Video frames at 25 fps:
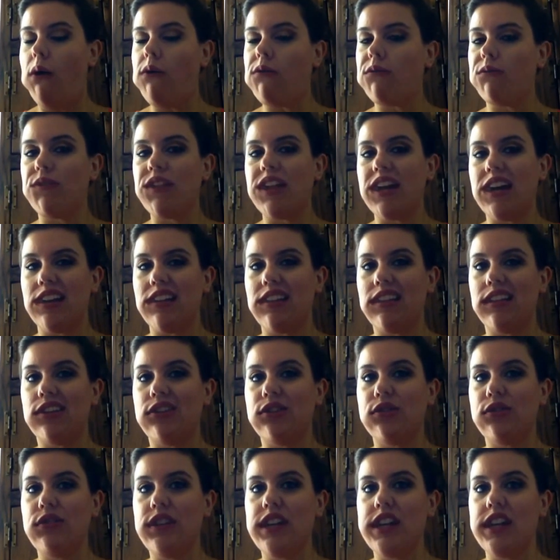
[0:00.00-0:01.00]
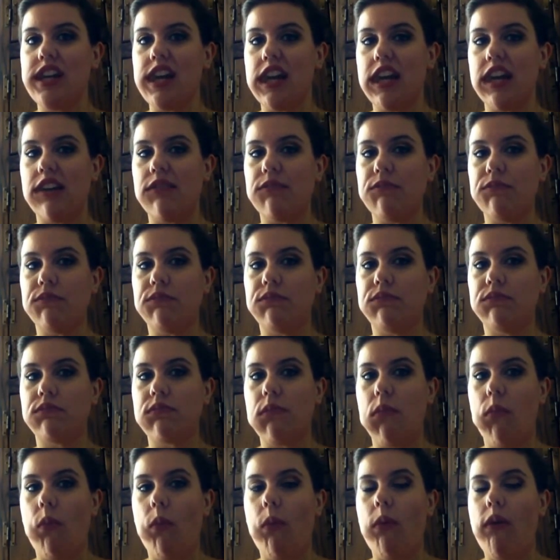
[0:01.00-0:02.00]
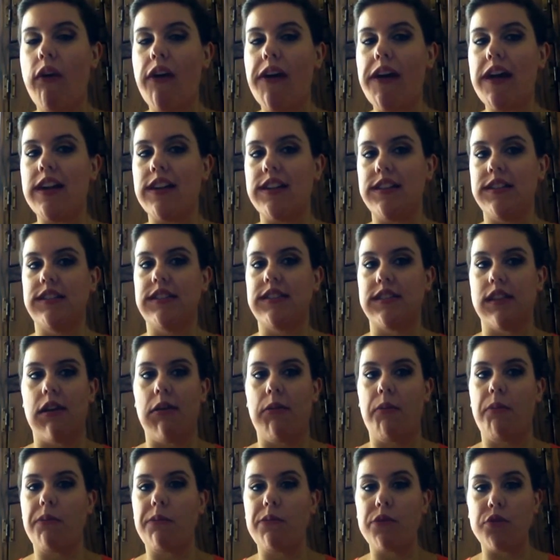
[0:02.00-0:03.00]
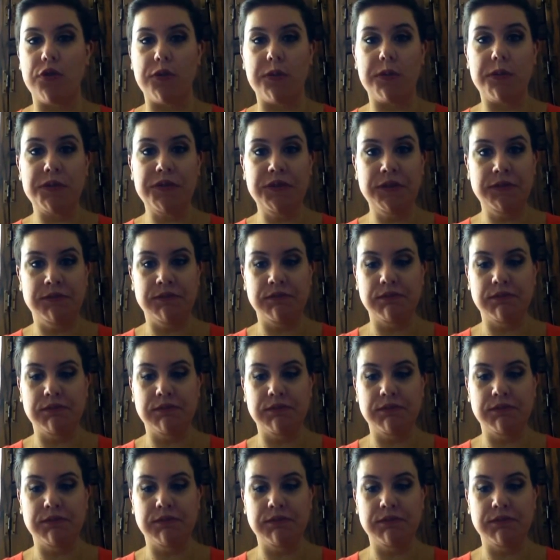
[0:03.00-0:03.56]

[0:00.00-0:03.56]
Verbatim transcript: that little regain is um, normal.